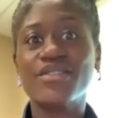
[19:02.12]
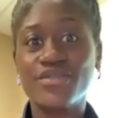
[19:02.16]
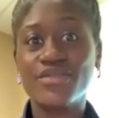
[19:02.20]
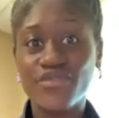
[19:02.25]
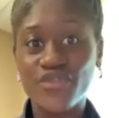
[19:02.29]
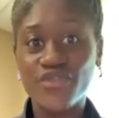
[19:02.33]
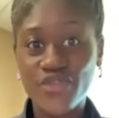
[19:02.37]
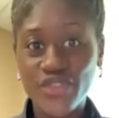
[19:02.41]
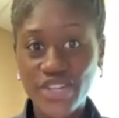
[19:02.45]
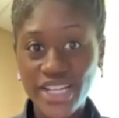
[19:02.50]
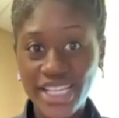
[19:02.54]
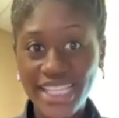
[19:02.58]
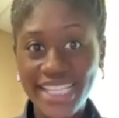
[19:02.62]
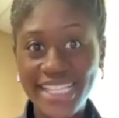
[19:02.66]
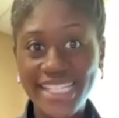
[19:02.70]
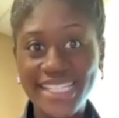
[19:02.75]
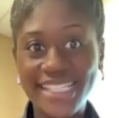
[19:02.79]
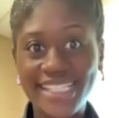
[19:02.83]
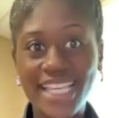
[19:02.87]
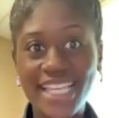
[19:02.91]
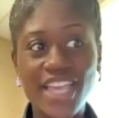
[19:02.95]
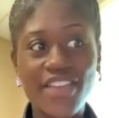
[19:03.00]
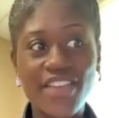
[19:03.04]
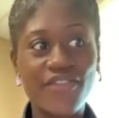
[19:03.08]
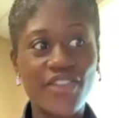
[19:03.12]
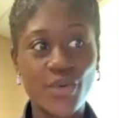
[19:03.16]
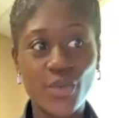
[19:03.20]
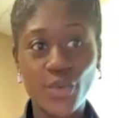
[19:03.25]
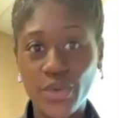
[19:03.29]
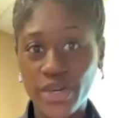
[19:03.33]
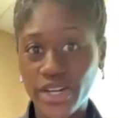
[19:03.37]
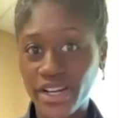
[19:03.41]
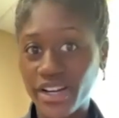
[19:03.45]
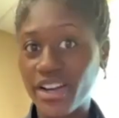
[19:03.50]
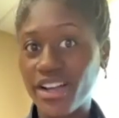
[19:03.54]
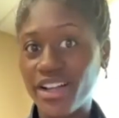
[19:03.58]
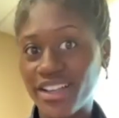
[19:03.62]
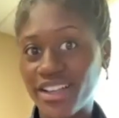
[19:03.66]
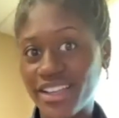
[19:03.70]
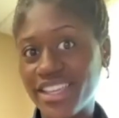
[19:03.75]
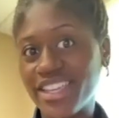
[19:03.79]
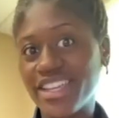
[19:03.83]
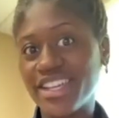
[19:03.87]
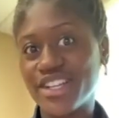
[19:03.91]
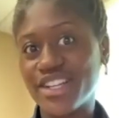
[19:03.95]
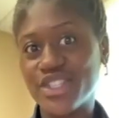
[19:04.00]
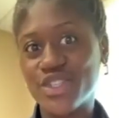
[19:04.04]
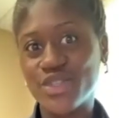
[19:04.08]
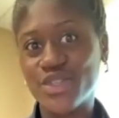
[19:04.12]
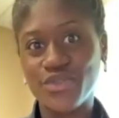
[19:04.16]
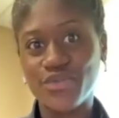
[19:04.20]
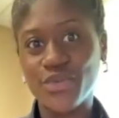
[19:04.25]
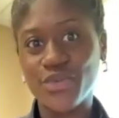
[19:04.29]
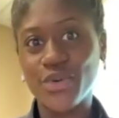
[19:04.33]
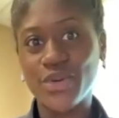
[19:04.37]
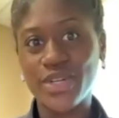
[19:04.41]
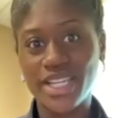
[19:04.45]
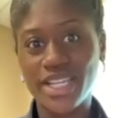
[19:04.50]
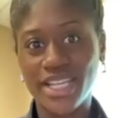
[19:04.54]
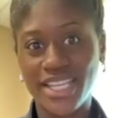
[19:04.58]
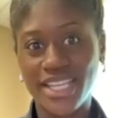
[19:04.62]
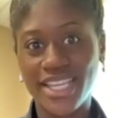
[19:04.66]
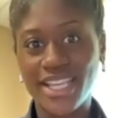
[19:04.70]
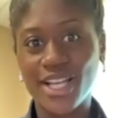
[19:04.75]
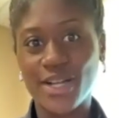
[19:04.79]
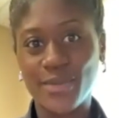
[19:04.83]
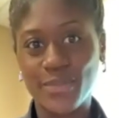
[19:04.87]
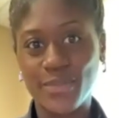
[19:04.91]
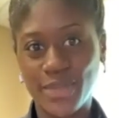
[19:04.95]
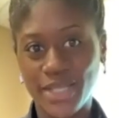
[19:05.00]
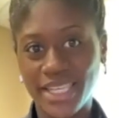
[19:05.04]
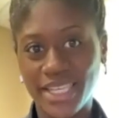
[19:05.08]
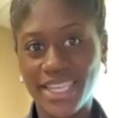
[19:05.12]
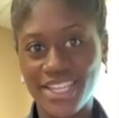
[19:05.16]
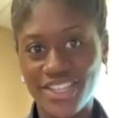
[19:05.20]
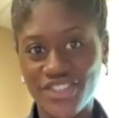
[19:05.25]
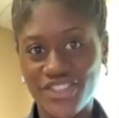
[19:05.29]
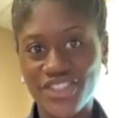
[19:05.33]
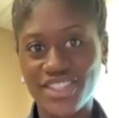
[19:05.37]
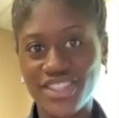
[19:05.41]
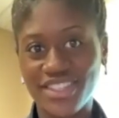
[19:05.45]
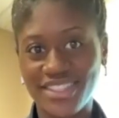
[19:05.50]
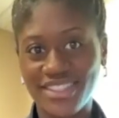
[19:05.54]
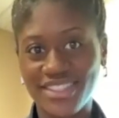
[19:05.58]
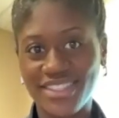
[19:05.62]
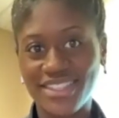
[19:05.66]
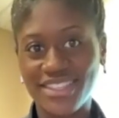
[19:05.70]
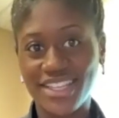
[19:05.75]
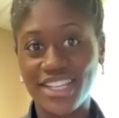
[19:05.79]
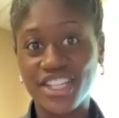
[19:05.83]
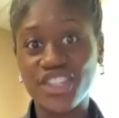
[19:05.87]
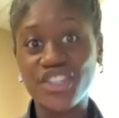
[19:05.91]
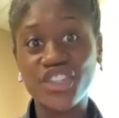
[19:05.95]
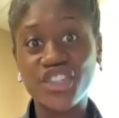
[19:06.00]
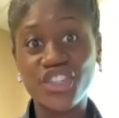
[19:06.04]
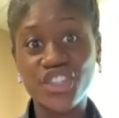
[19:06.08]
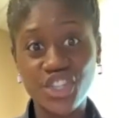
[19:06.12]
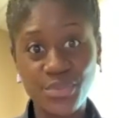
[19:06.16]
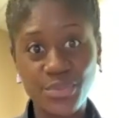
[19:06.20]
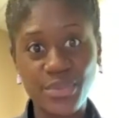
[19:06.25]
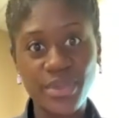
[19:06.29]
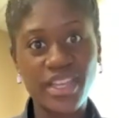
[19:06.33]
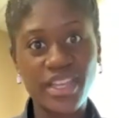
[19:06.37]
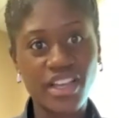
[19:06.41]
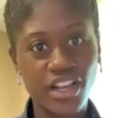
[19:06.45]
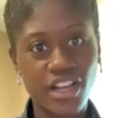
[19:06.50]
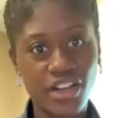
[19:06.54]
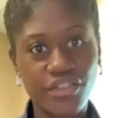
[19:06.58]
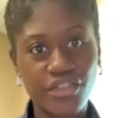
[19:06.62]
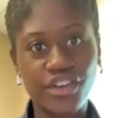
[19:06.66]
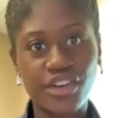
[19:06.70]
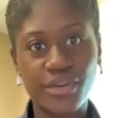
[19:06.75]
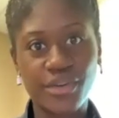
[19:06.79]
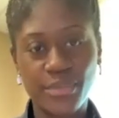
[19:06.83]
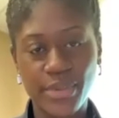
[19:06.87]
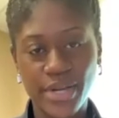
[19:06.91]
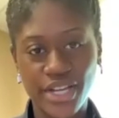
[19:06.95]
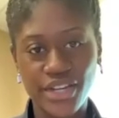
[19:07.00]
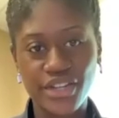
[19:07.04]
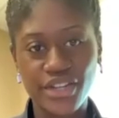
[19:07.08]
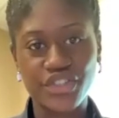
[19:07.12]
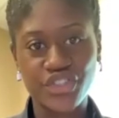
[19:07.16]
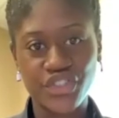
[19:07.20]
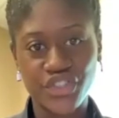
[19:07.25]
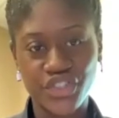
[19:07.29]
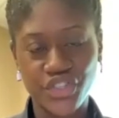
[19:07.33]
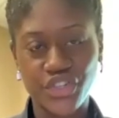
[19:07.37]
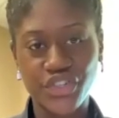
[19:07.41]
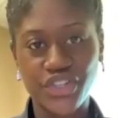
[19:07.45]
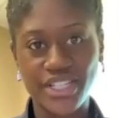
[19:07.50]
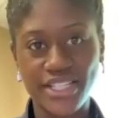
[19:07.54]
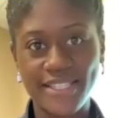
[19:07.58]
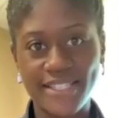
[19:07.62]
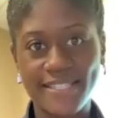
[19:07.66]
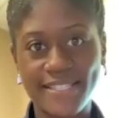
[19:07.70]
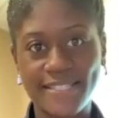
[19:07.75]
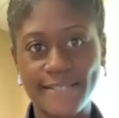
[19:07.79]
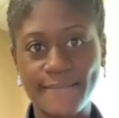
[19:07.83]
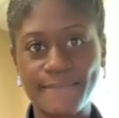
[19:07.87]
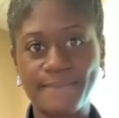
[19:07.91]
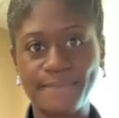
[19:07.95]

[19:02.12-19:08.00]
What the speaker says: really safe, and we're all here to avoid any complications, and it should be covered by your insurance.